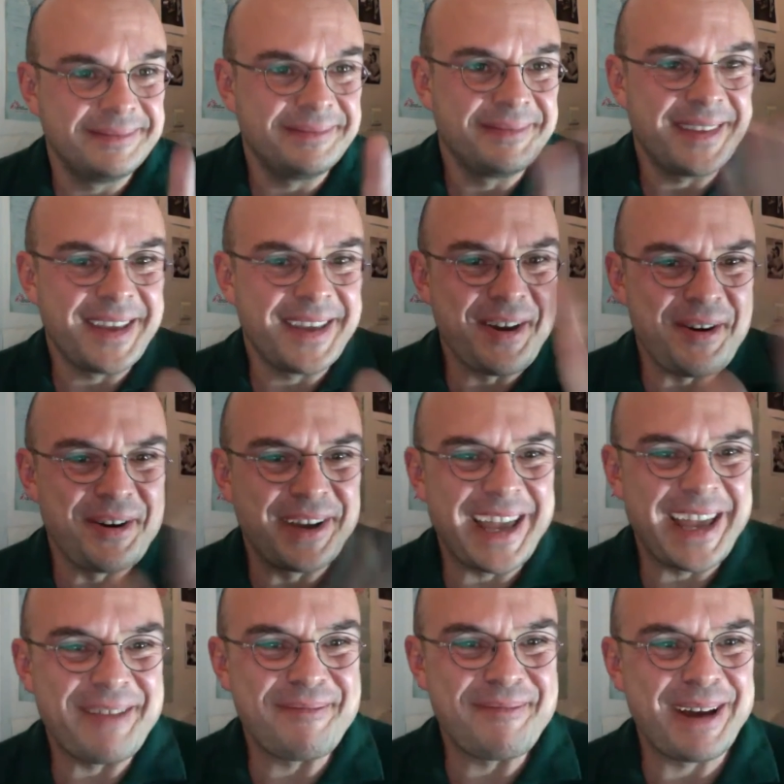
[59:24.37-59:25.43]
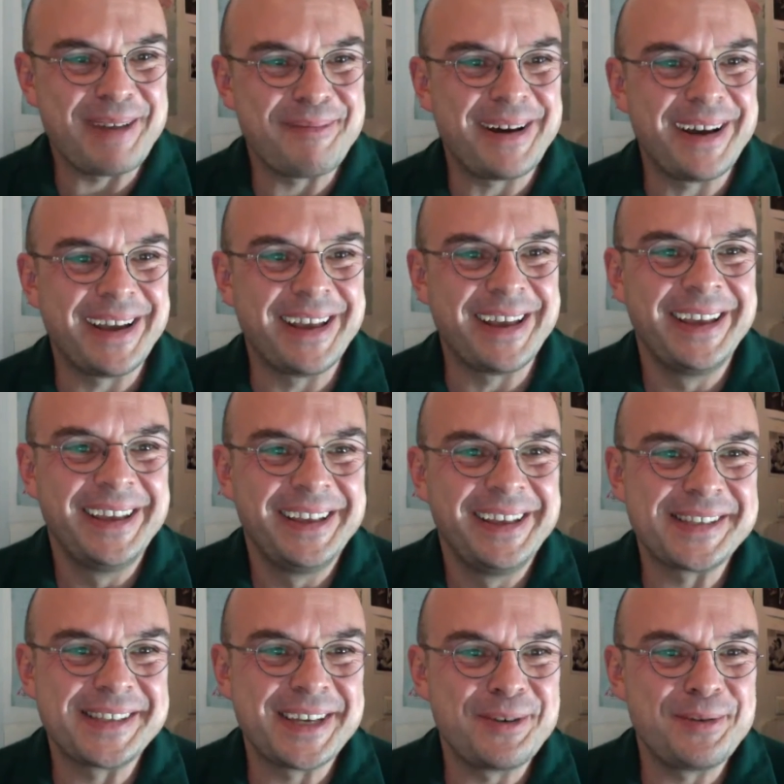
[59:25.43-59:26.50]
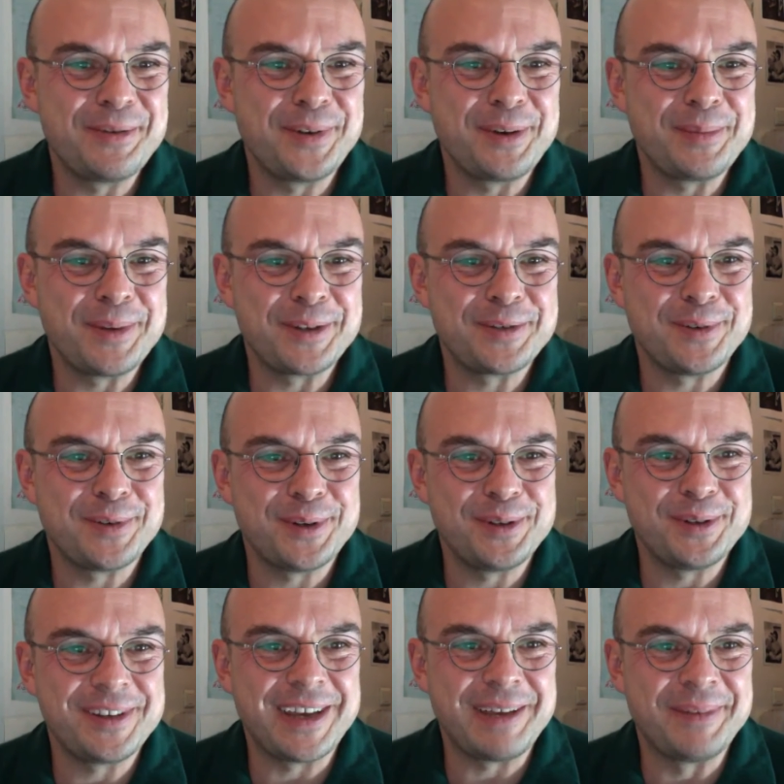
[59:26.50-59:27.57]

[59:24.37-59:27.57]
Okay, bye-bye. Thank you very much for your time.